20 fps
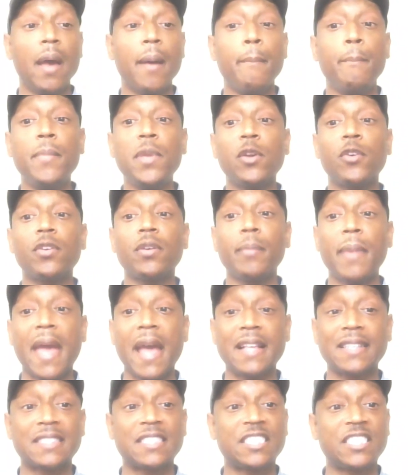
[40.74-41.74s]
Miriam
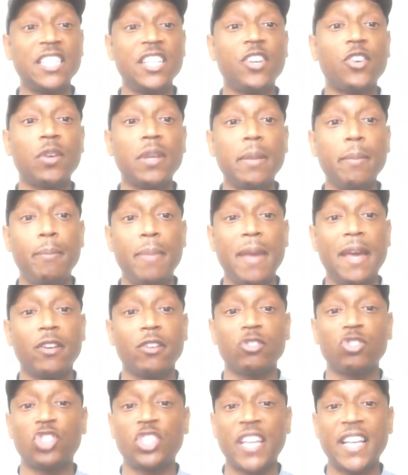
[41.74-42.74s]
had secretly bet
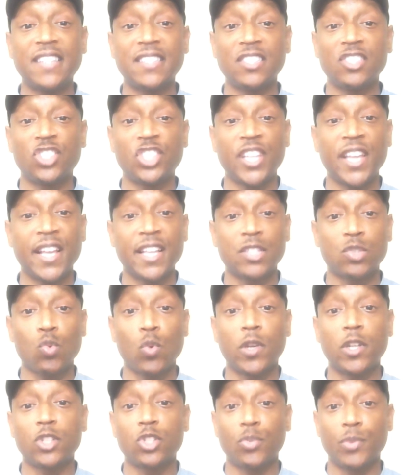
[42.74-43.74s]
on Chase and Chance
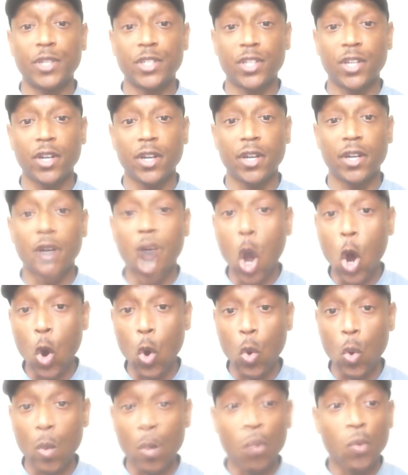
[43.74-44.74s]
wanting to return
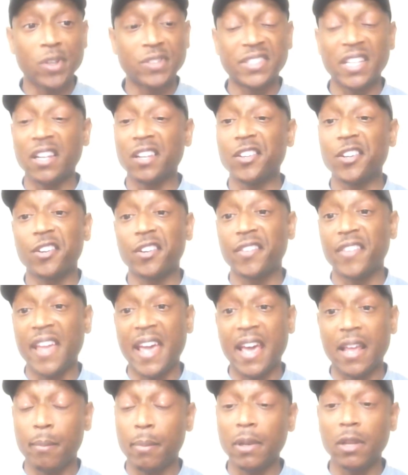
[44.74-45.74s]
home once they learned they
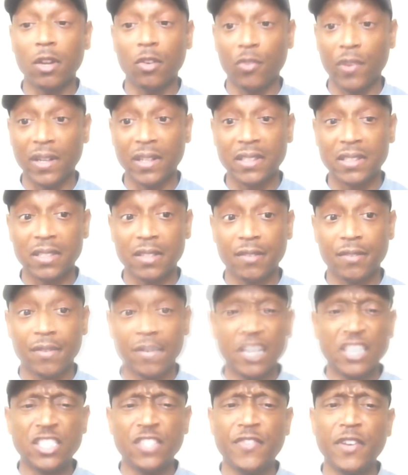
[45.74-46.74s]
had a blood relative.
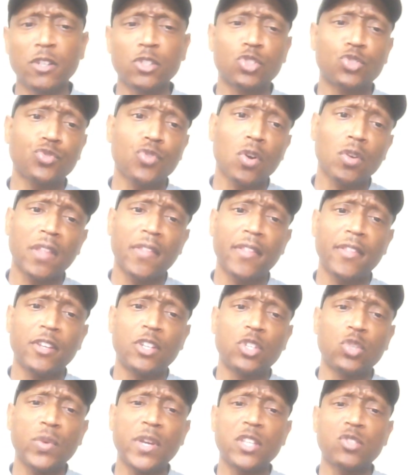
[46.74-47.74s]
She felt strongly that the
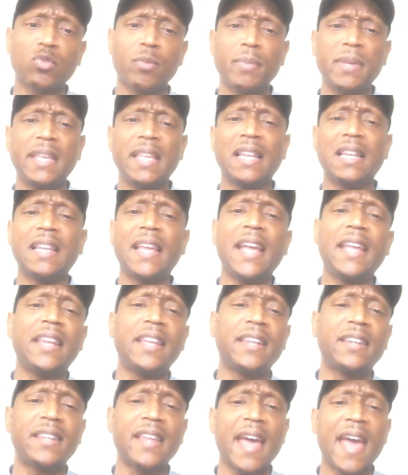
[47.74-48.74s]
twins would be
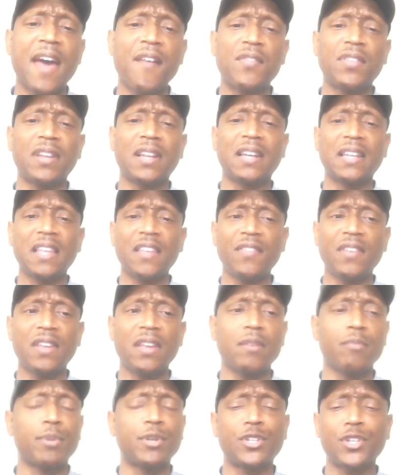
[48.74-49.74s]
elated to having a living
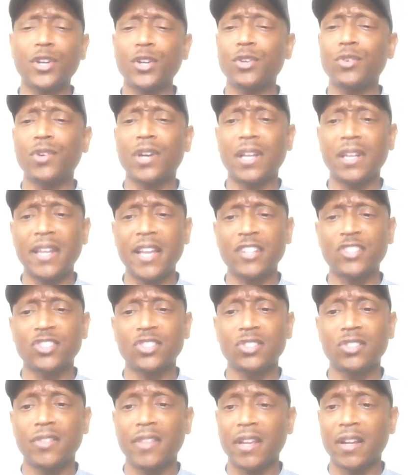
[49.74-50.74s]
paternal connection
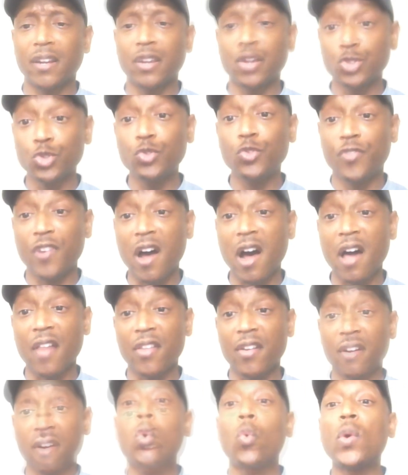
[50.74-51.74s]
to their true
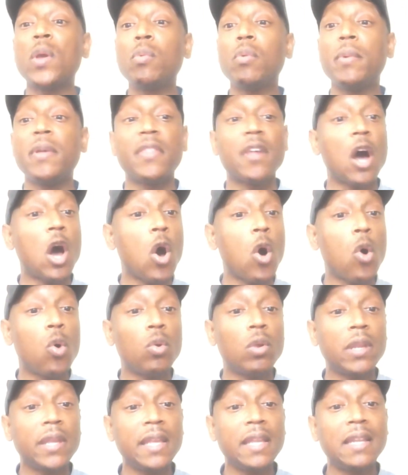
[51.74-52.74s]
father. We will be the
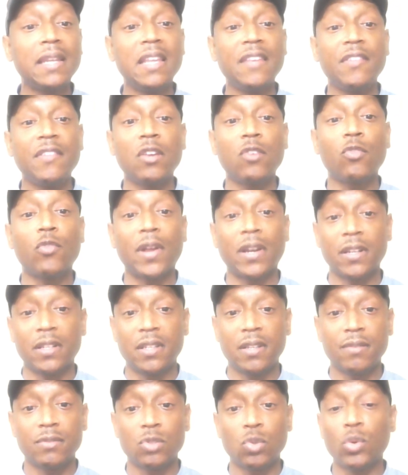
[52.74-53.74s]
only living
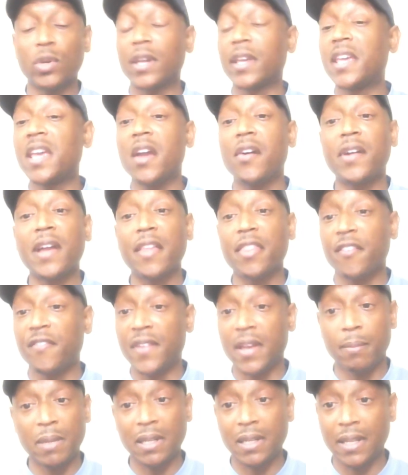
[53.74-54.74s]
relatives who can carry out the
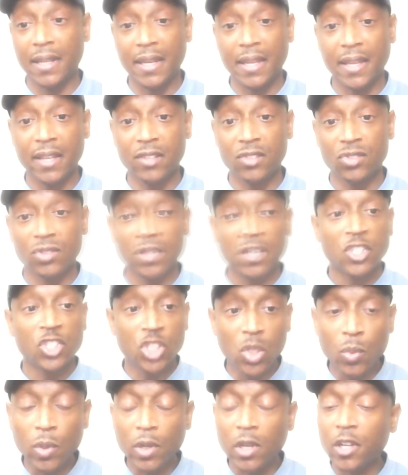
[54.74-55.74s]
family lineage.
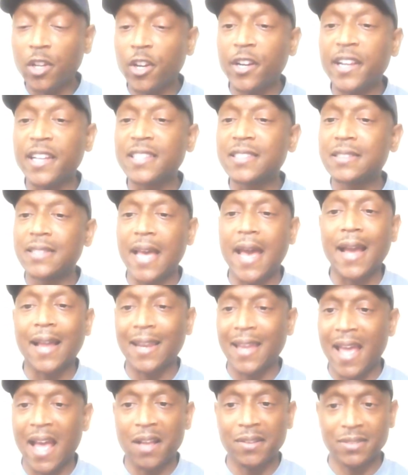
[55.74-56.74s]
She will learn
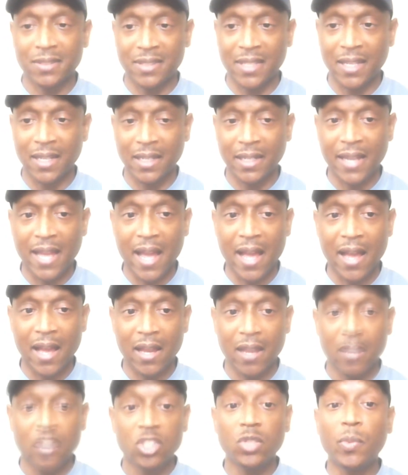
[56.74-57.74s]
exactly how Stanley died.
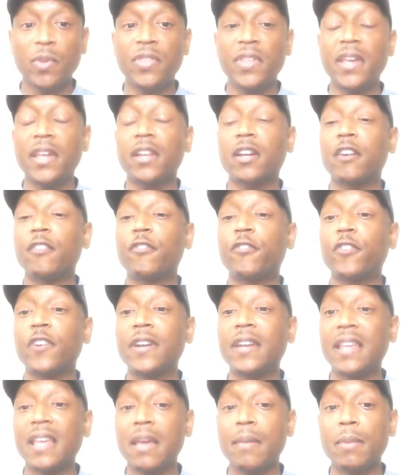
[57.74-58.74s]
She would then confront
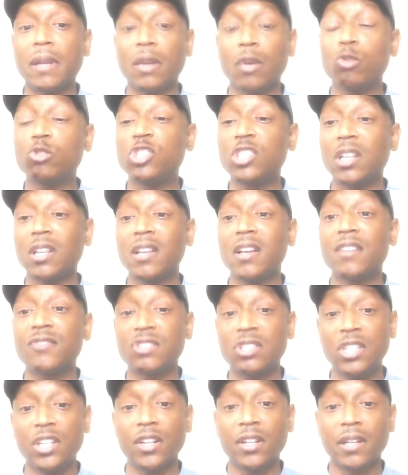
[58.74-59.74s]
Emily, who she loves
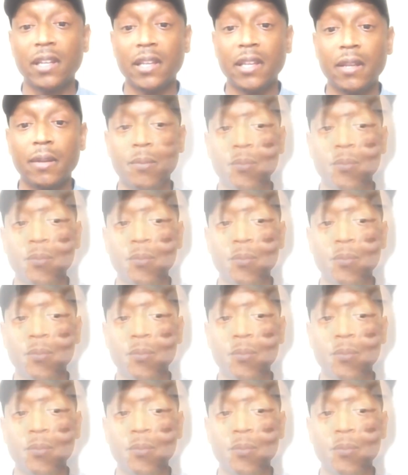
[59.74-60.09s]
dearly.